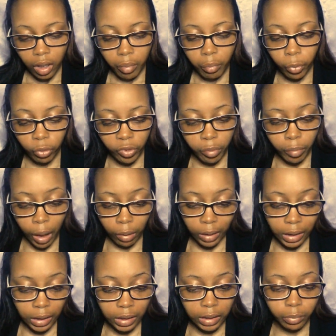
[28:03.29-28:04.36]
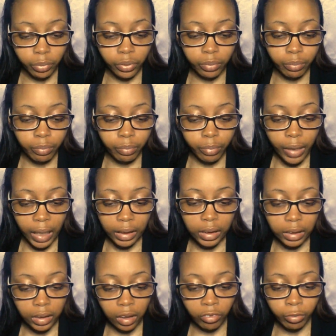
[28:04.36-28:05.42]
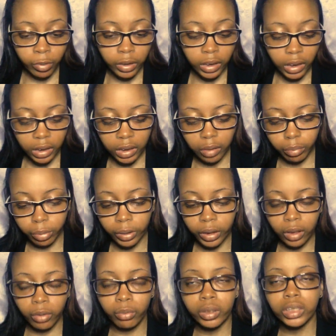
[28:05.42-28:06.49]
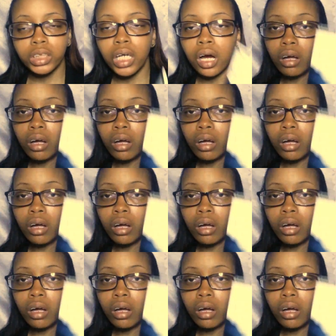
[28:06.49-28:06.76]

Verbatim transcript: Moving Mountains, The Practice of Persistent Prayer, which